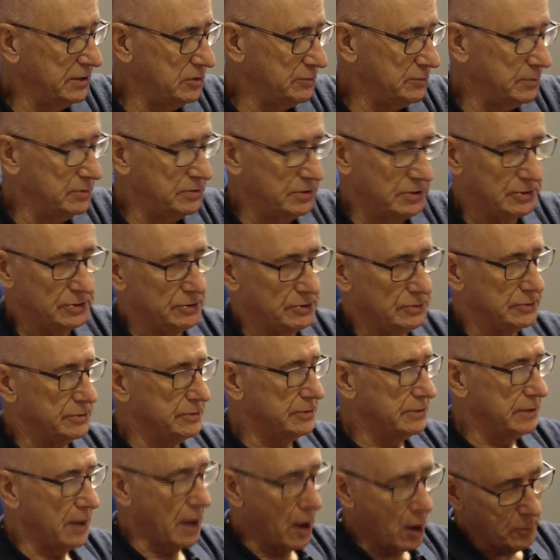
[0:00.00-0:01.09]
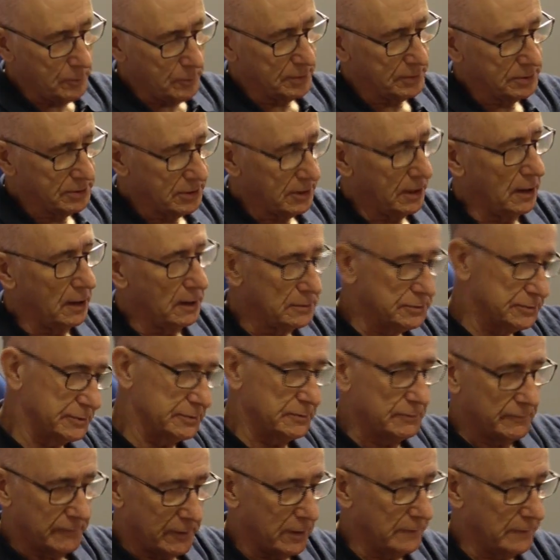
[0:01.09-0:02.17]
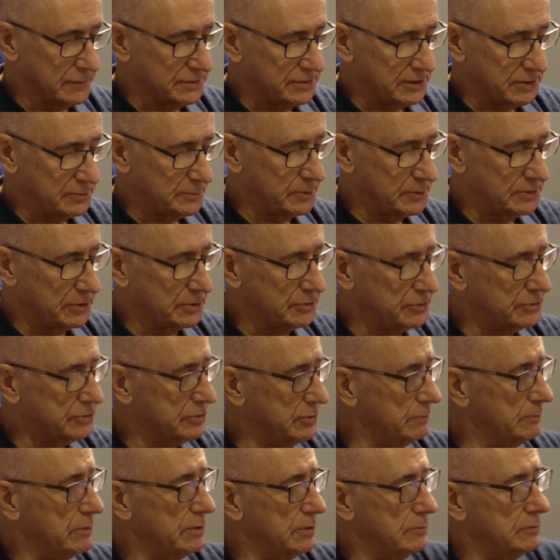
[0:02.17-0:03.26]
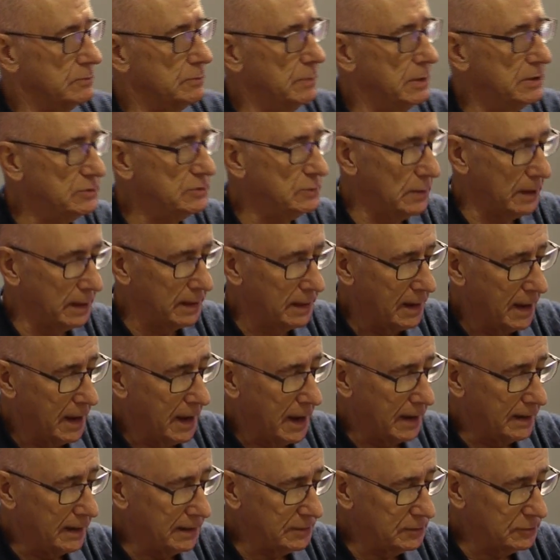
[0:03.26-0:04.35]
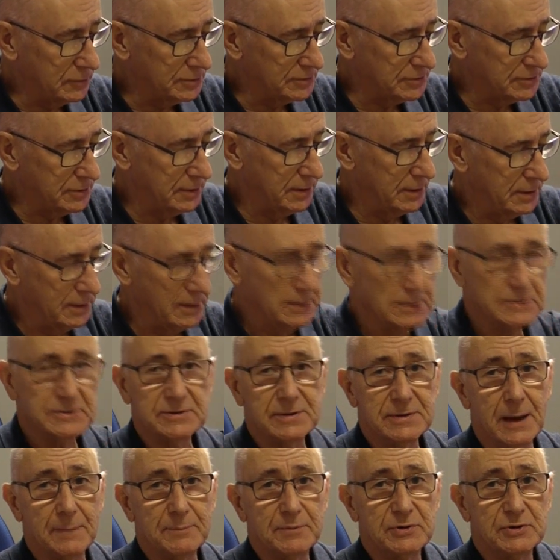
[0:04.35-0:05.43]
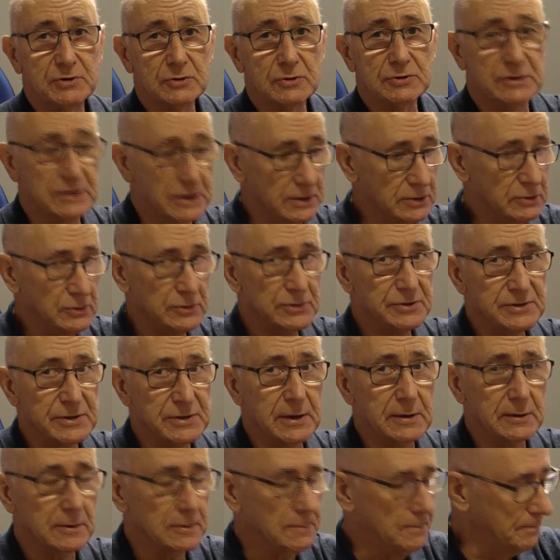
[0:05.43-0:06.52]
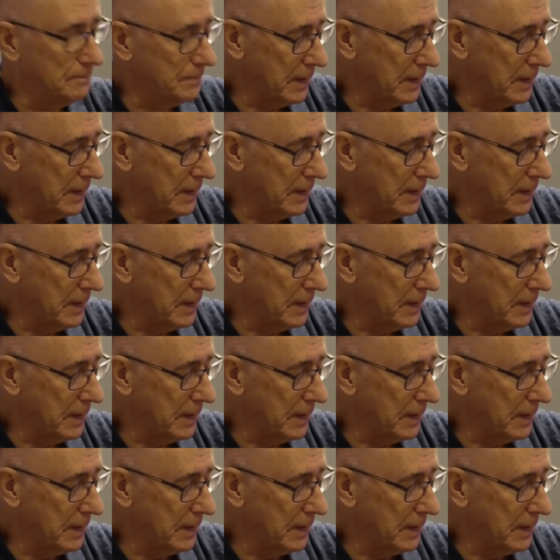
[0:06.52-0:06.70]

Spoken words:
positions, open, closed, and 5 or 6 positions in between, and it does snap shut and it does seal.